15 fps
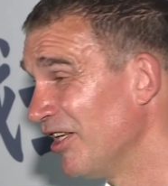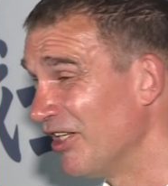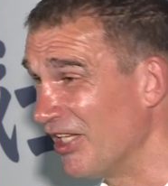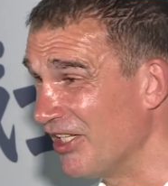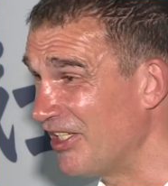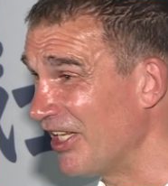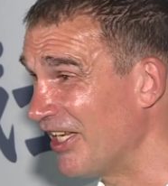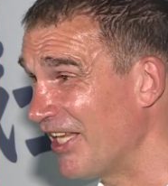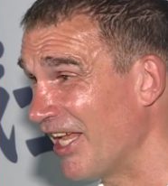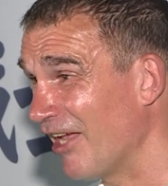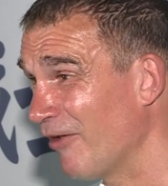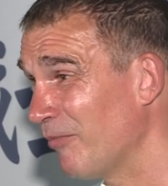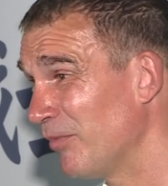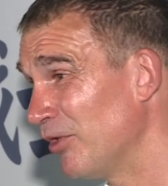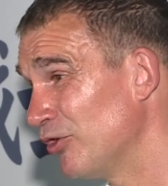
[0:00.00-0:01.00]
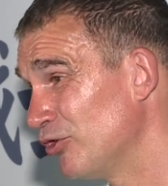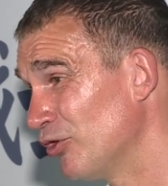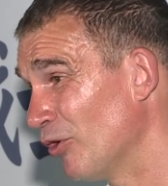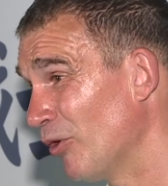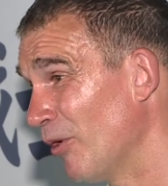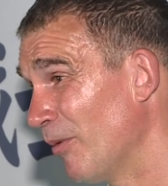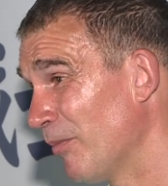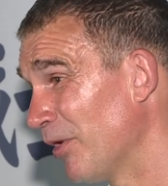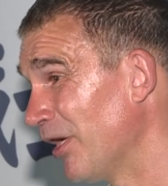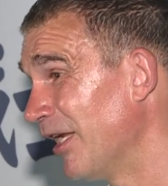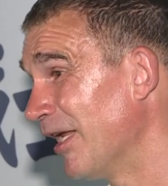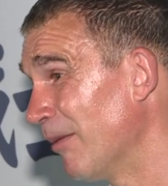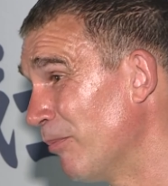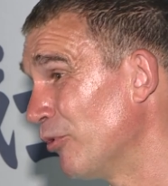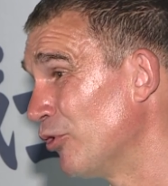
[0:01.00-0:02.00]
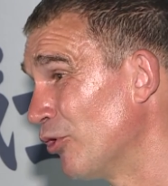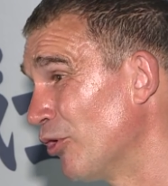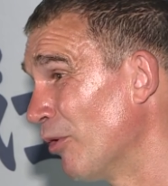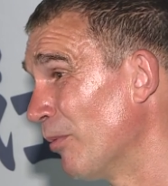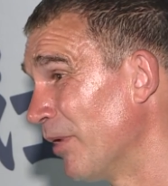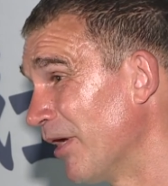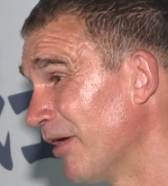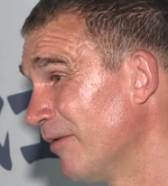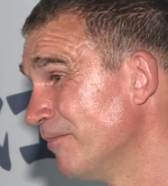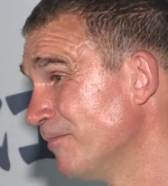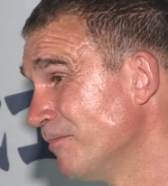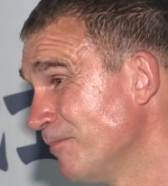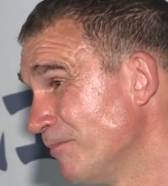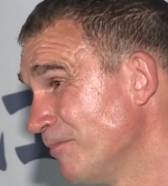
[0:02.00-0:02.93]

They take care of me. So I'm really happy to come here.